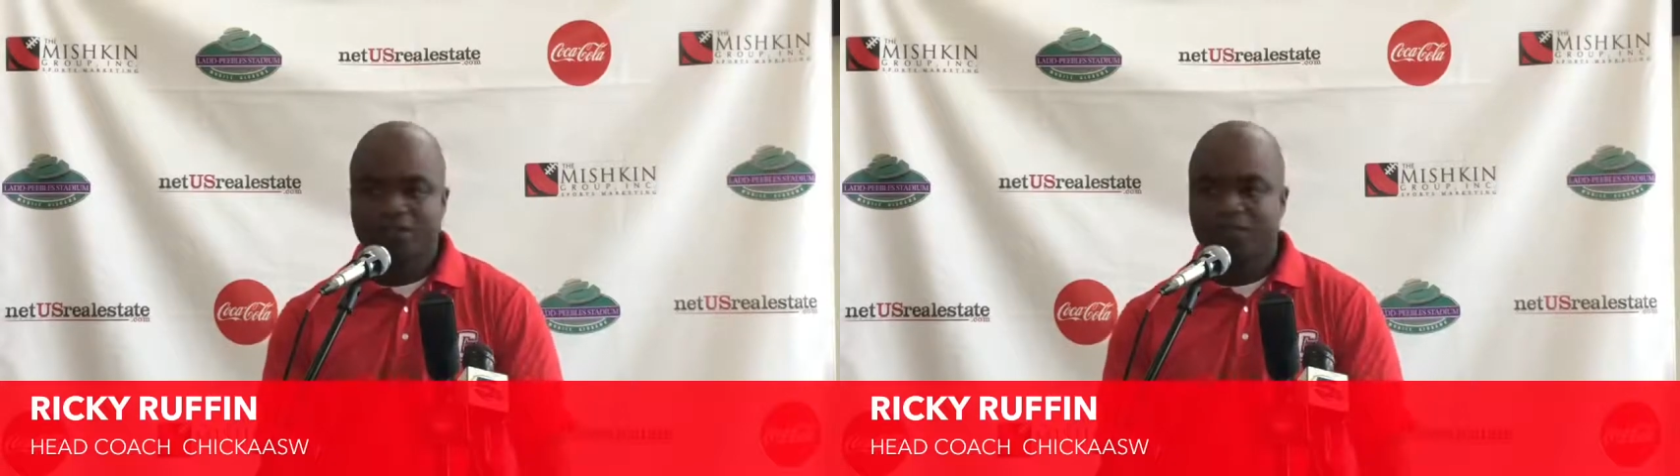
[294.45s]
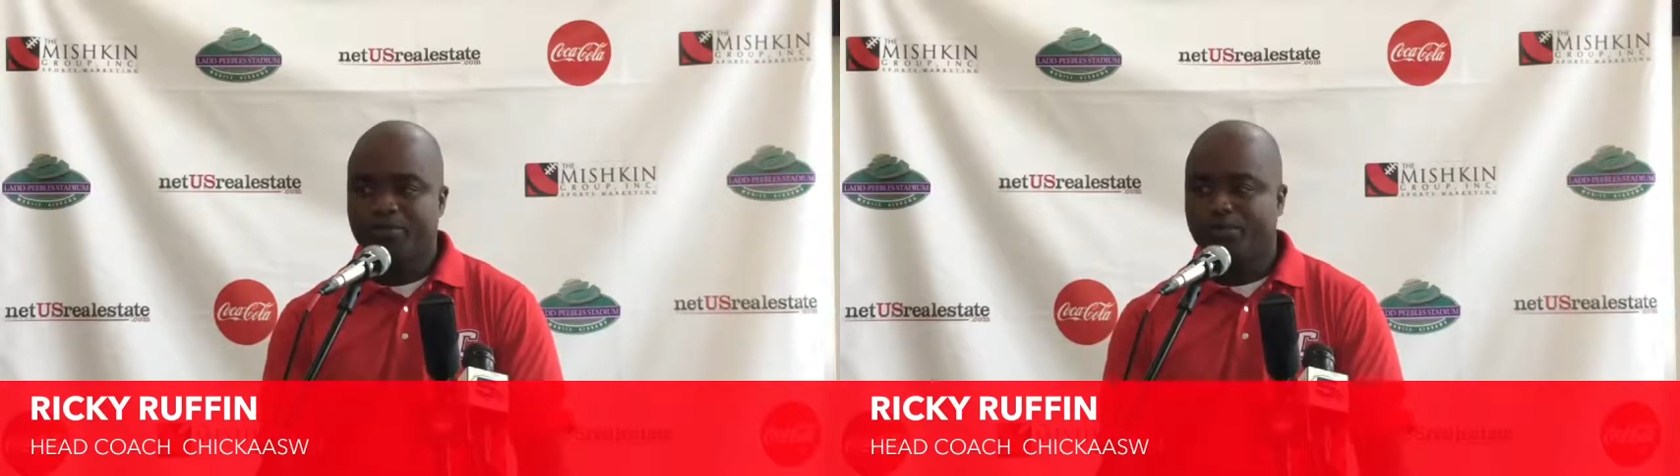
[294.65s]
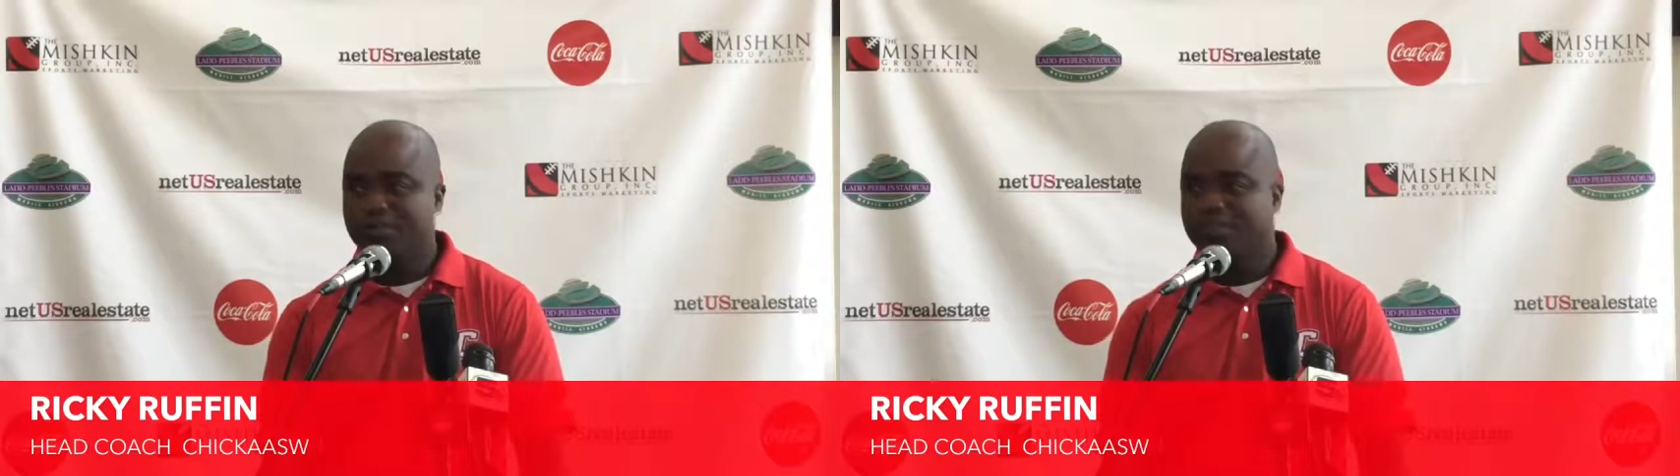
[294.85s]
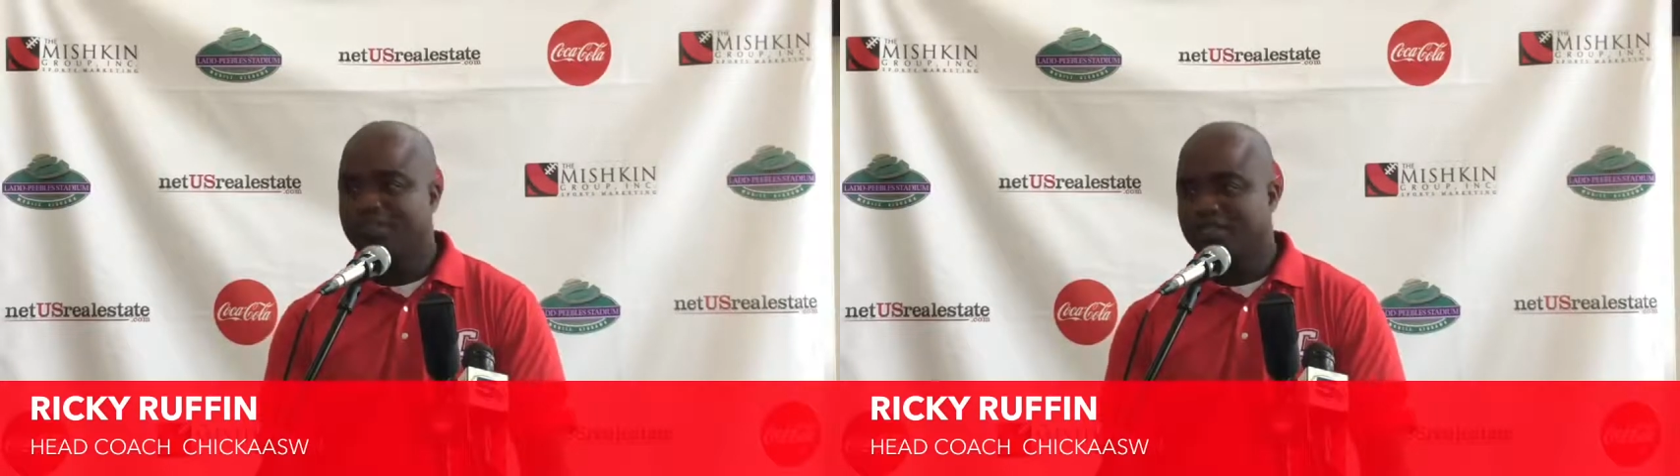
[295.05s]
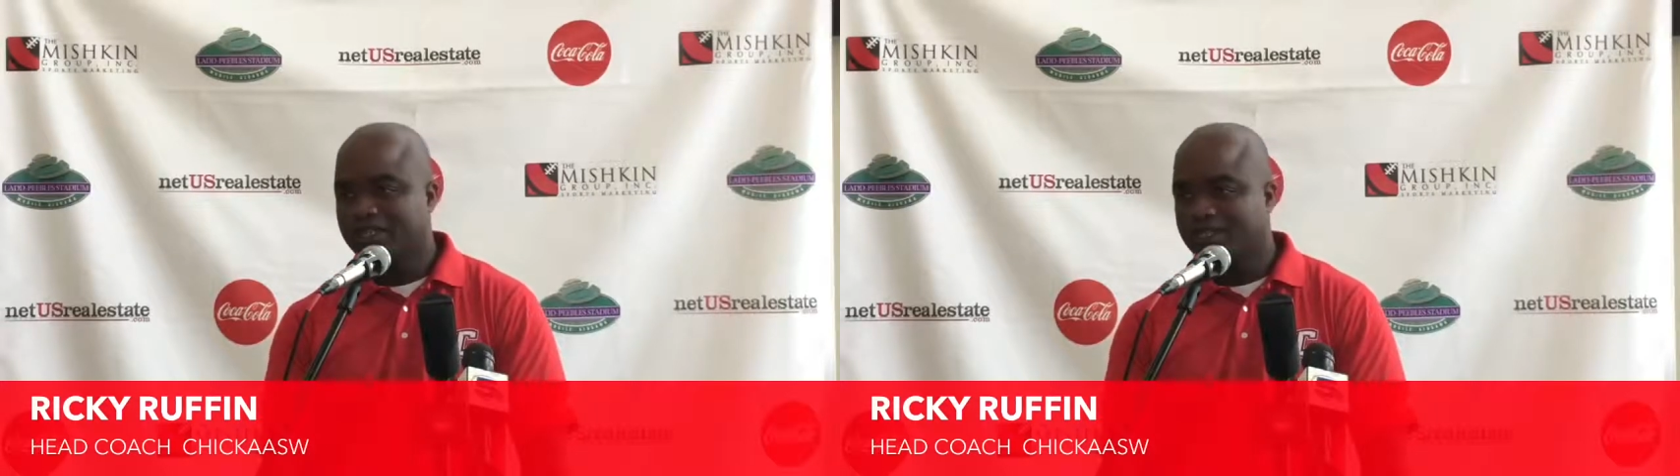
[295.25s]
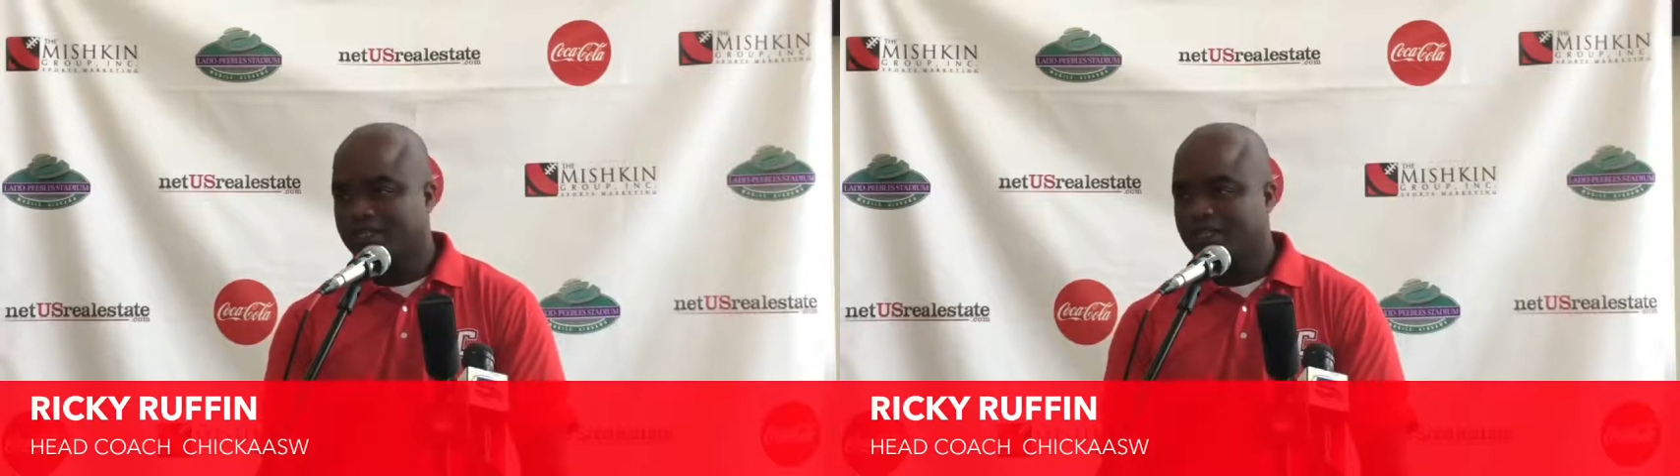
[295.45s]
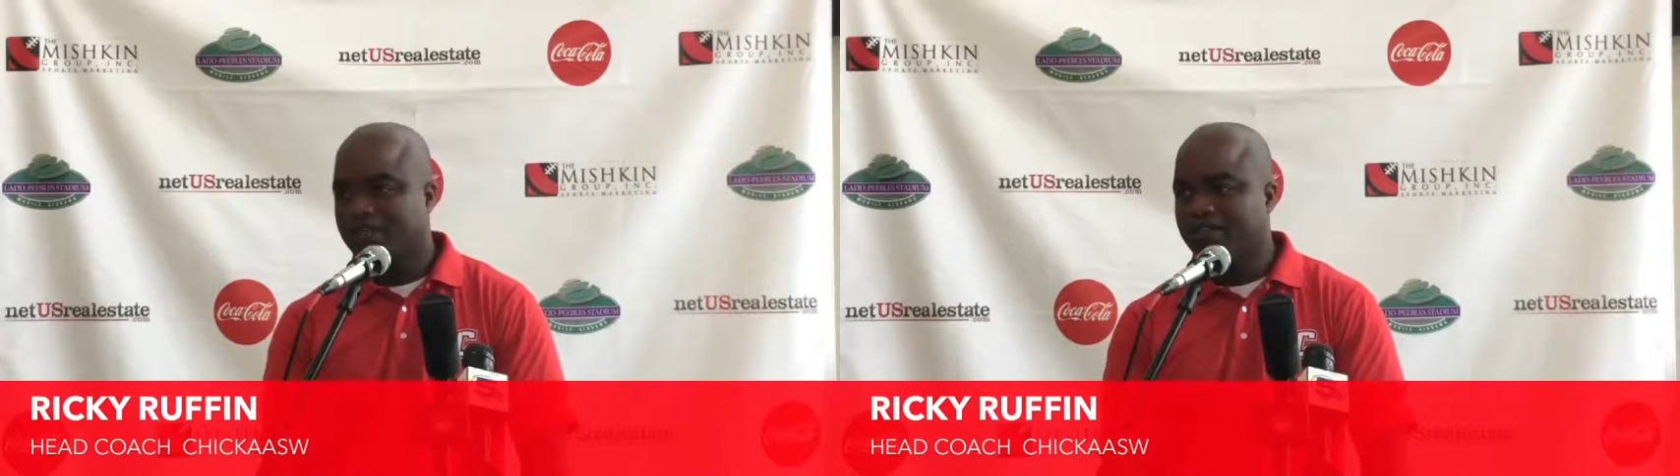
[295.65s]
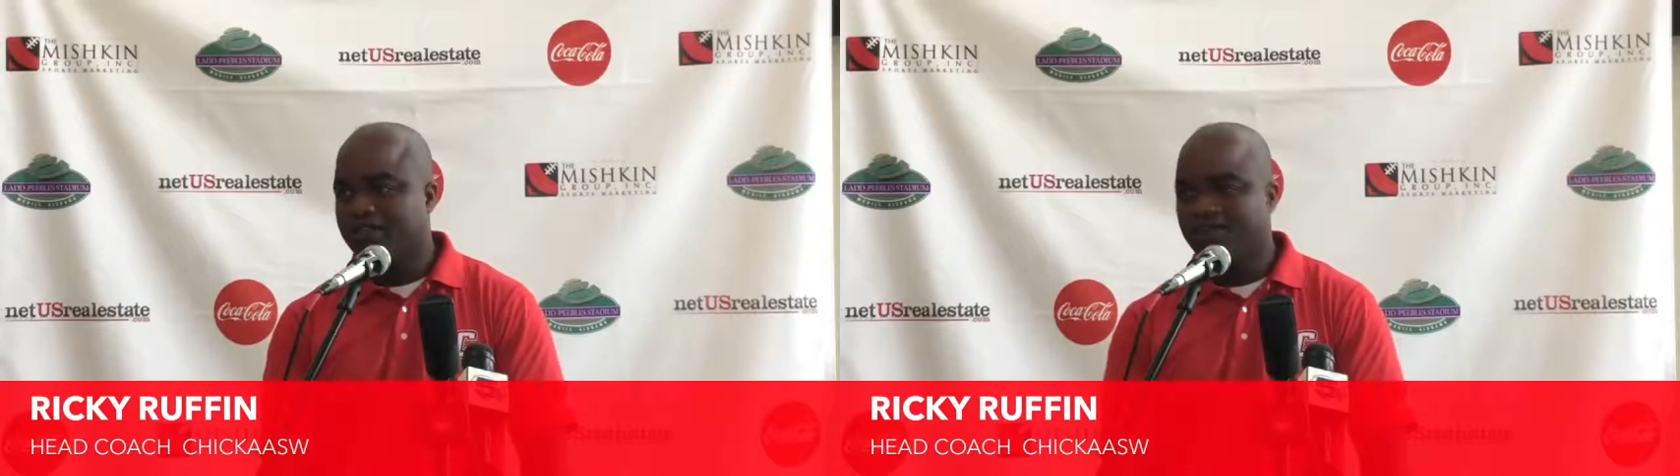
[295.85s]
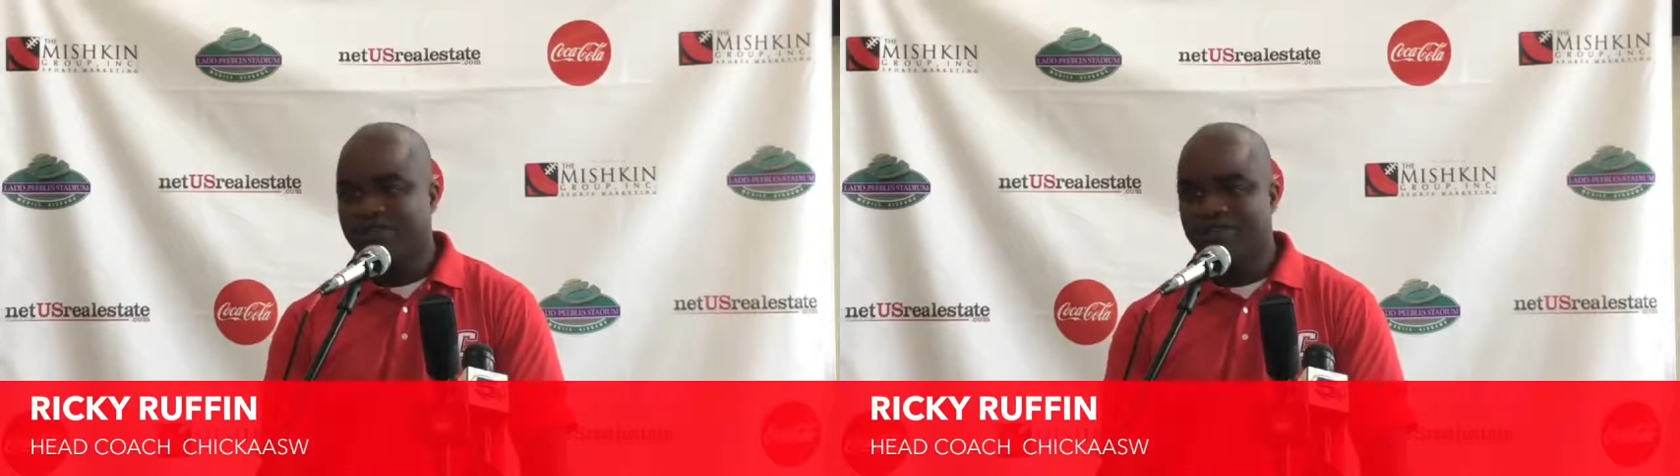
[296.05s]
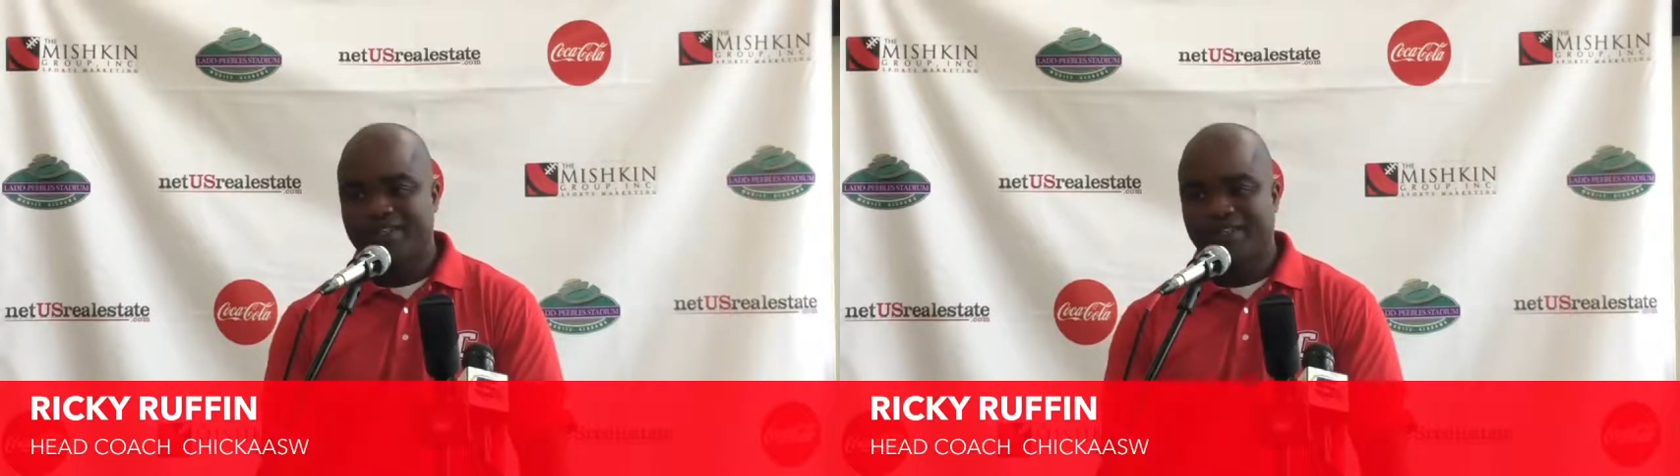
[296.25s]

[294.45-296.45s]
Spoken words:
approaching the kids a lot differently,